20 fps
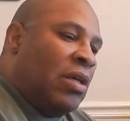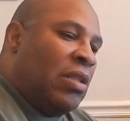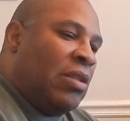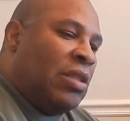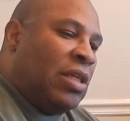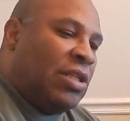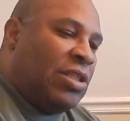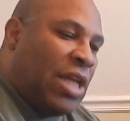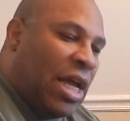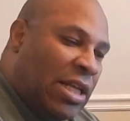
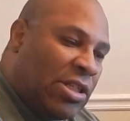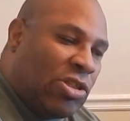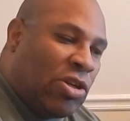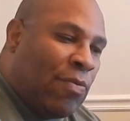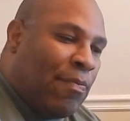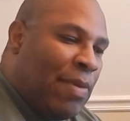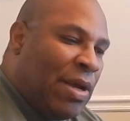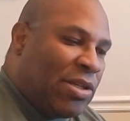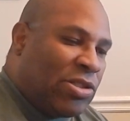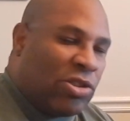The digital
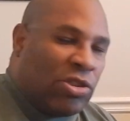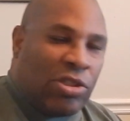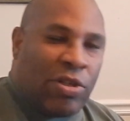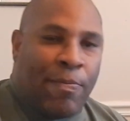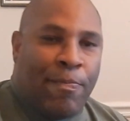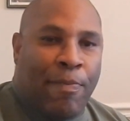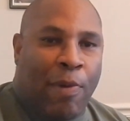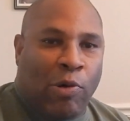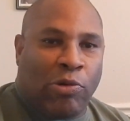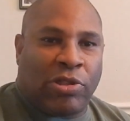mixers in
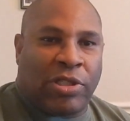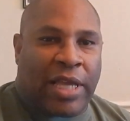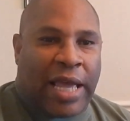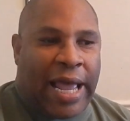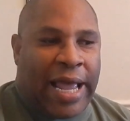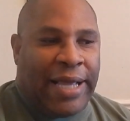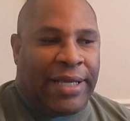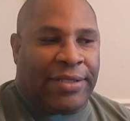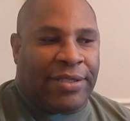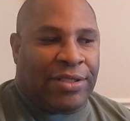most
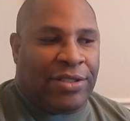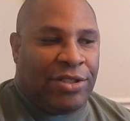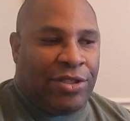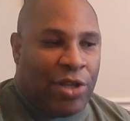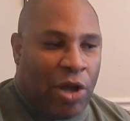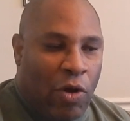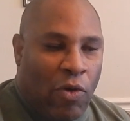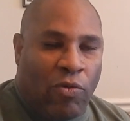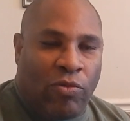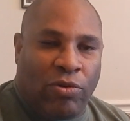cases
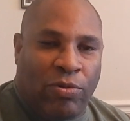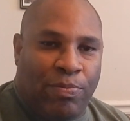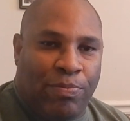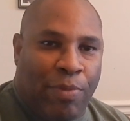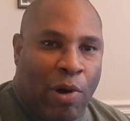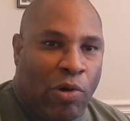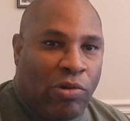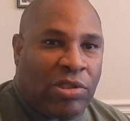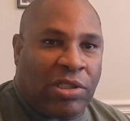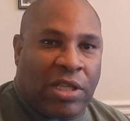
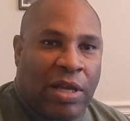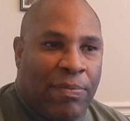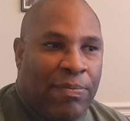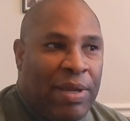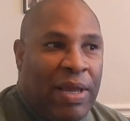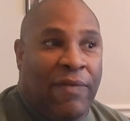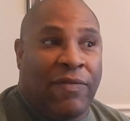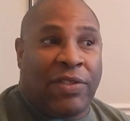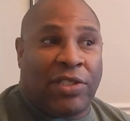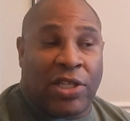most of them,
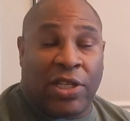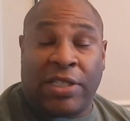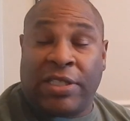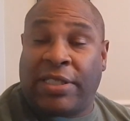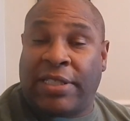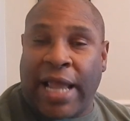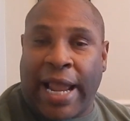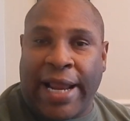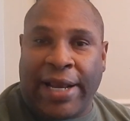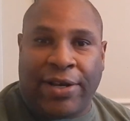even to this
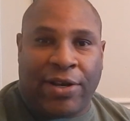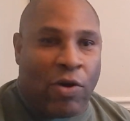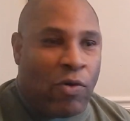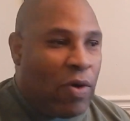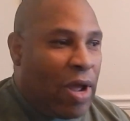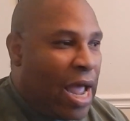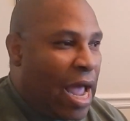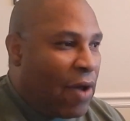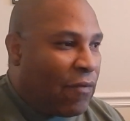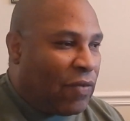day,
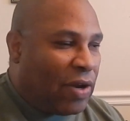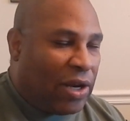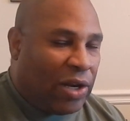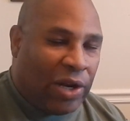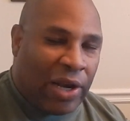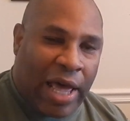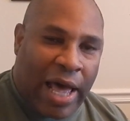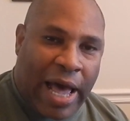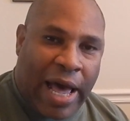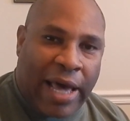don't have a
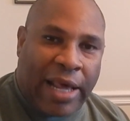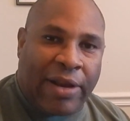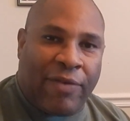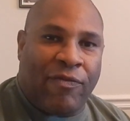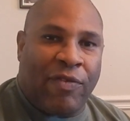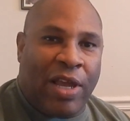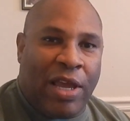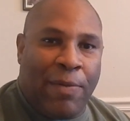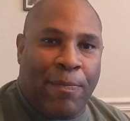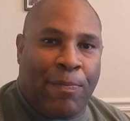lot
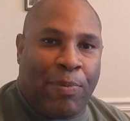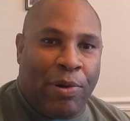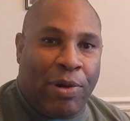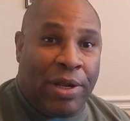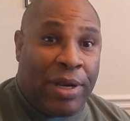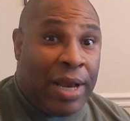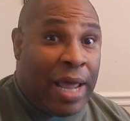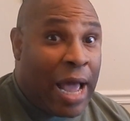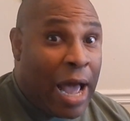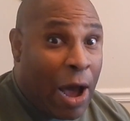of input
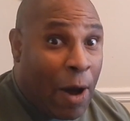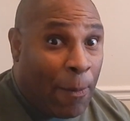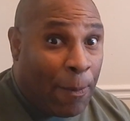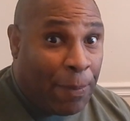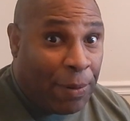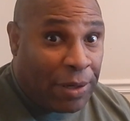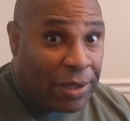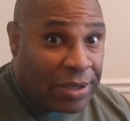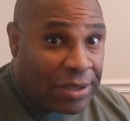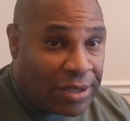and
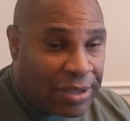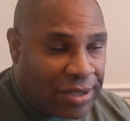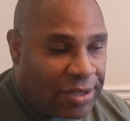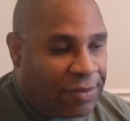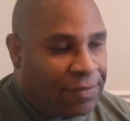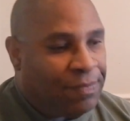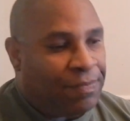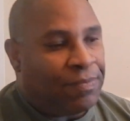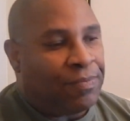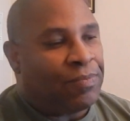outputs.
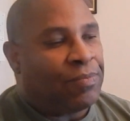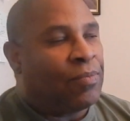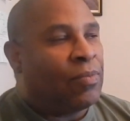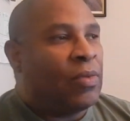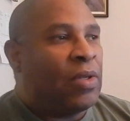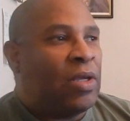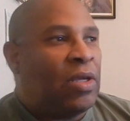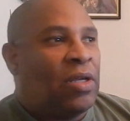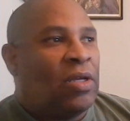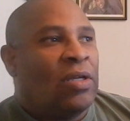
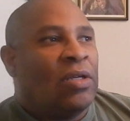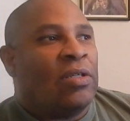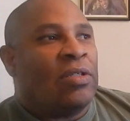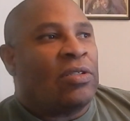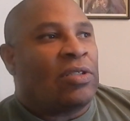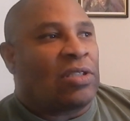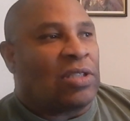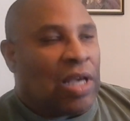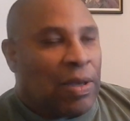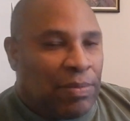
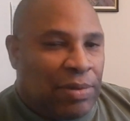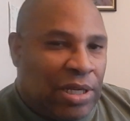Some